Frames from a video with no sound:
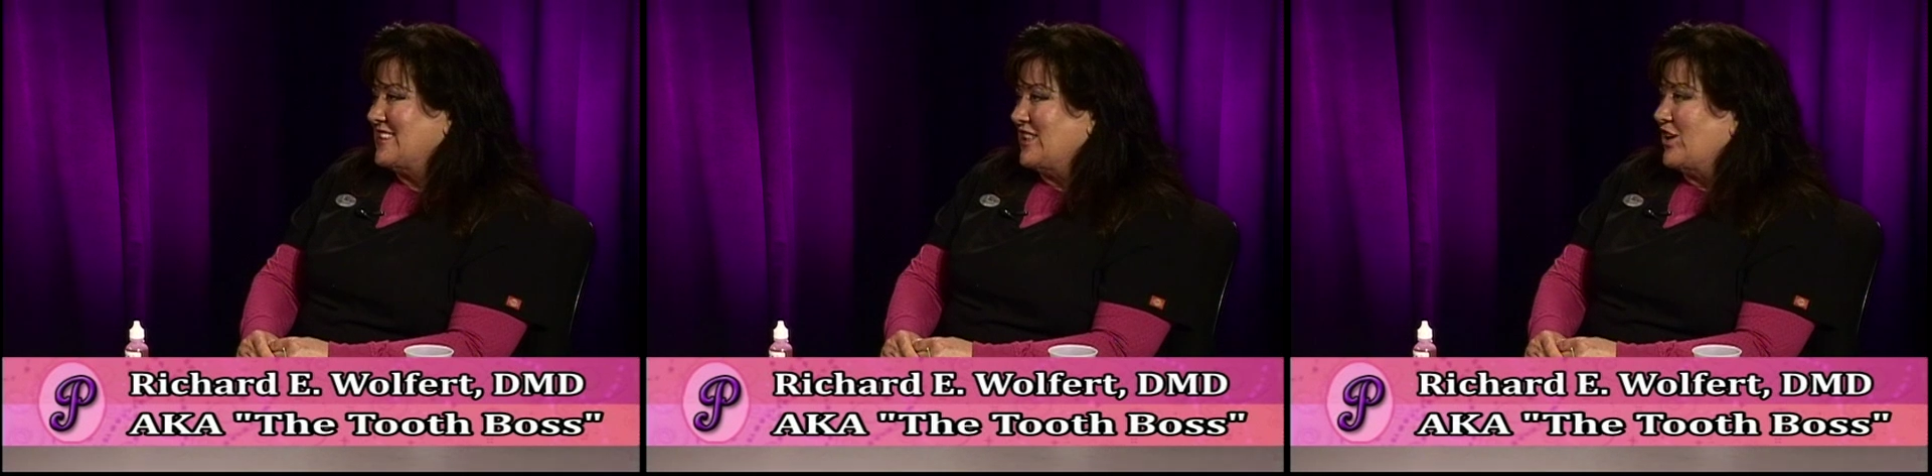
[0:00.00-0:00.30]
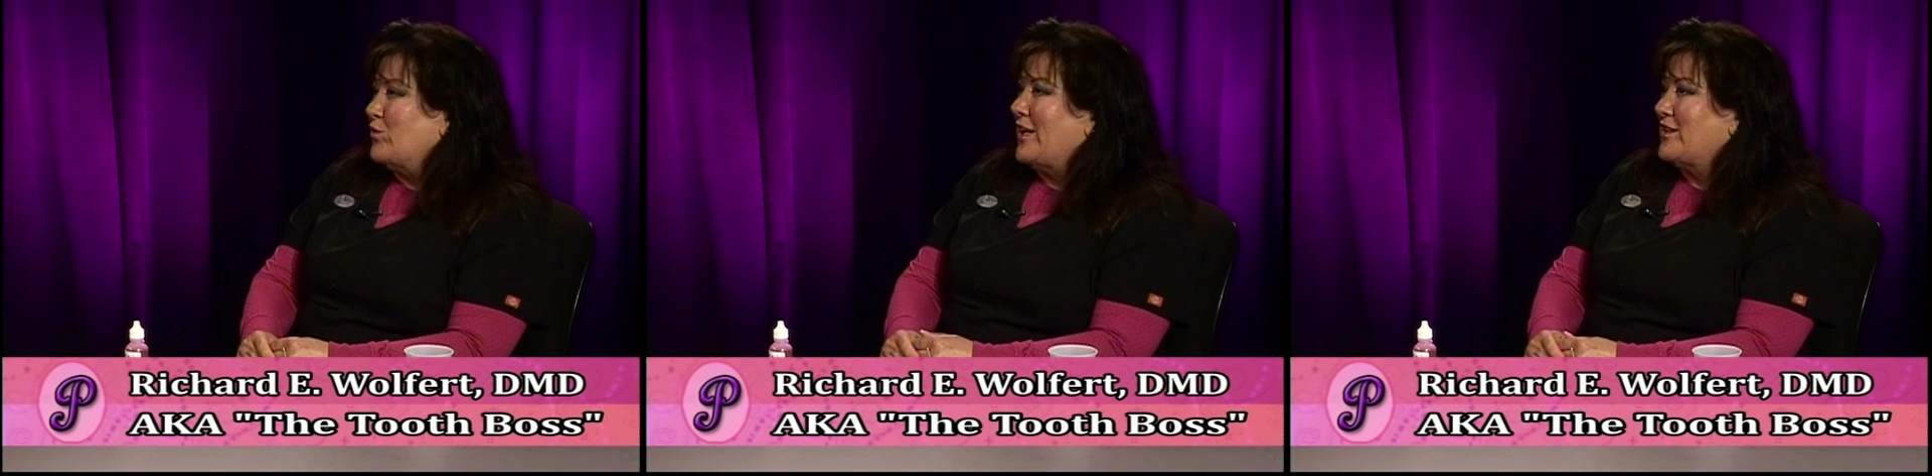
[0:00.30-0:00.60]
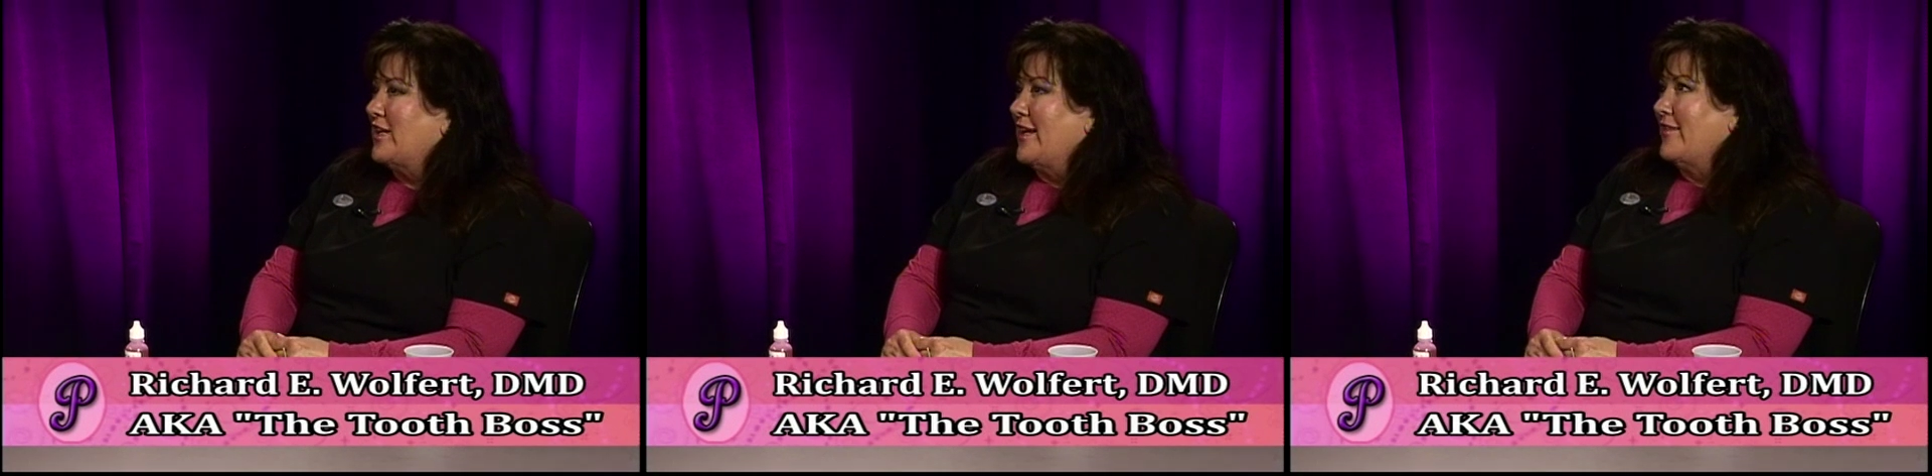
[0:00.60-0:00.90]
well,
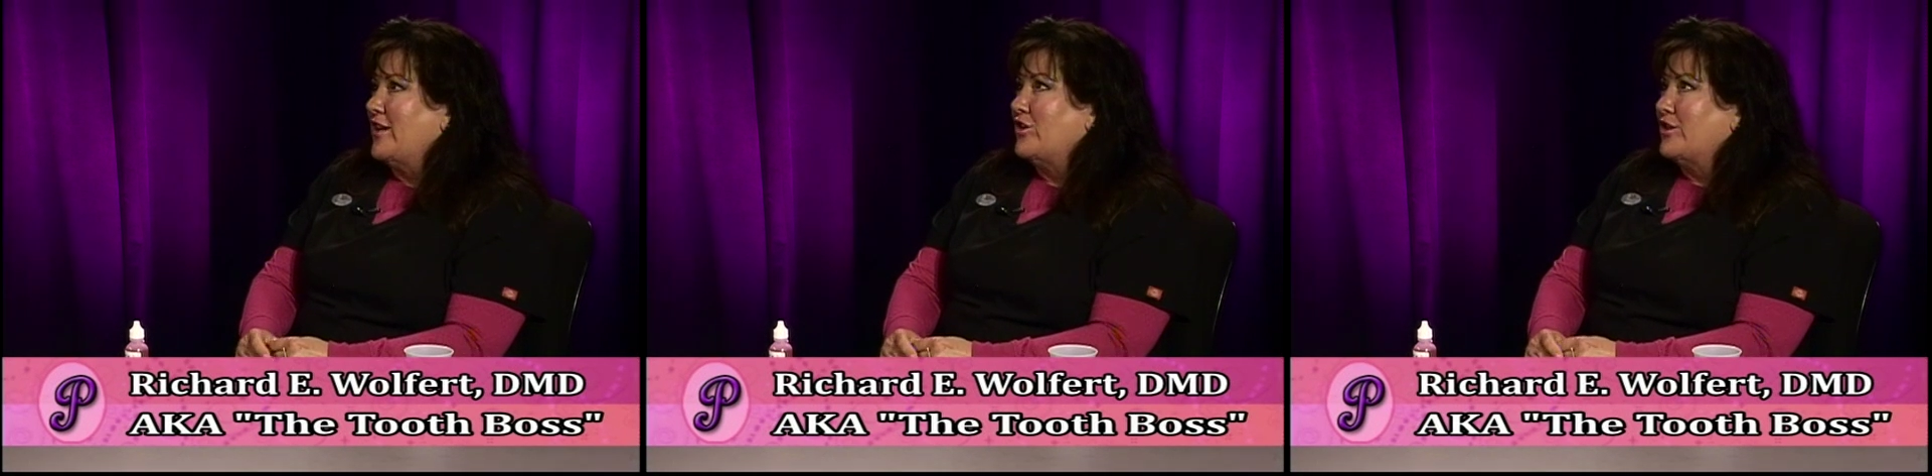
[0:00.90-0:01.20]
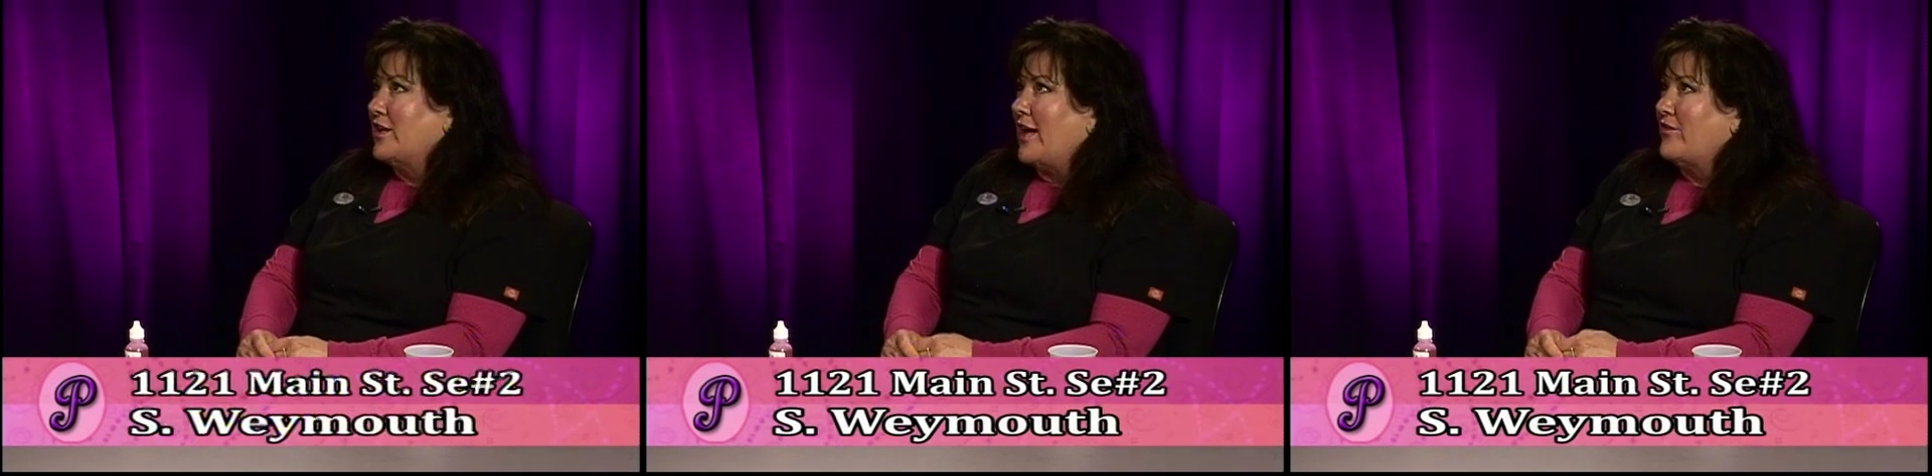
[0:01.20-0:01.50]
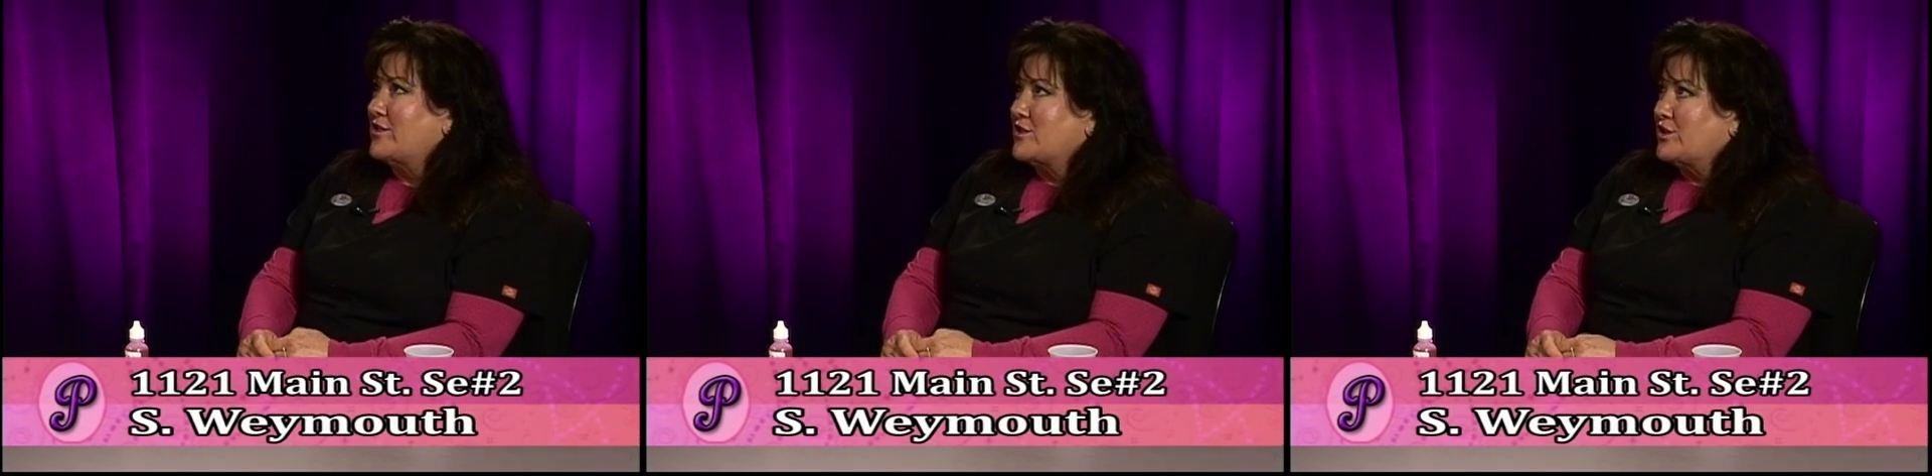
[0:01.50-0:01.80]
they don't have
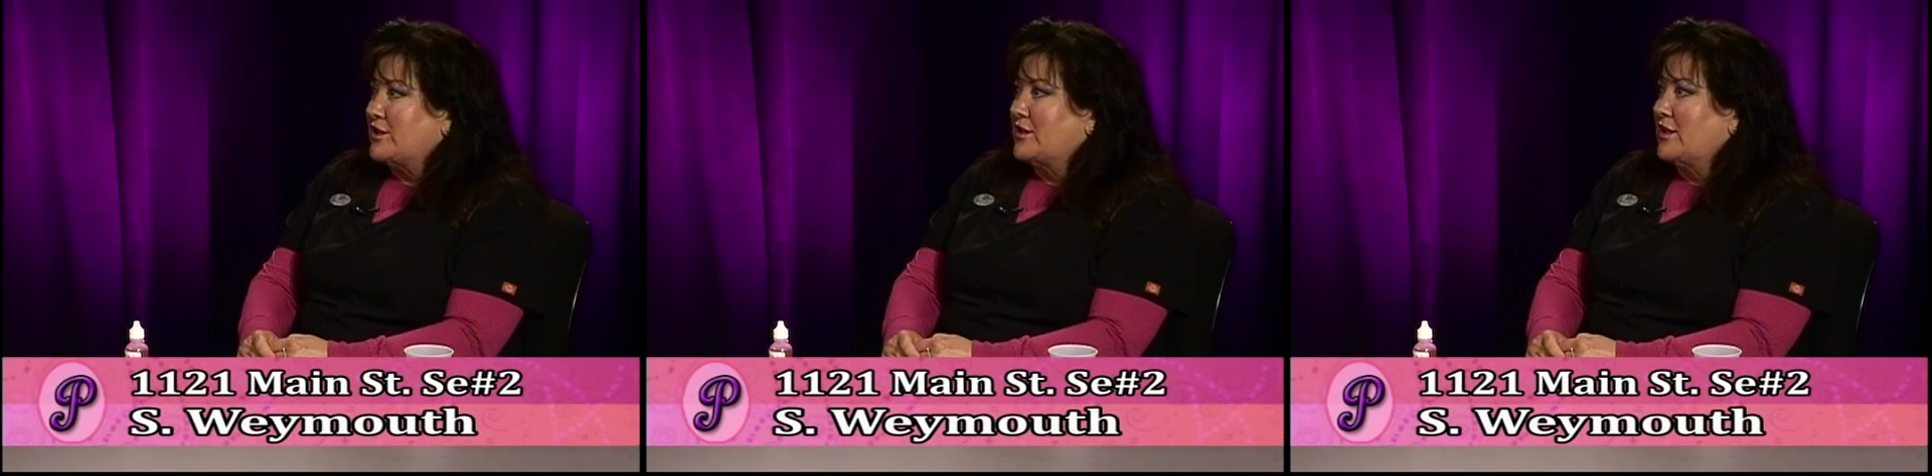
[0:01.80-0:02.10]
as good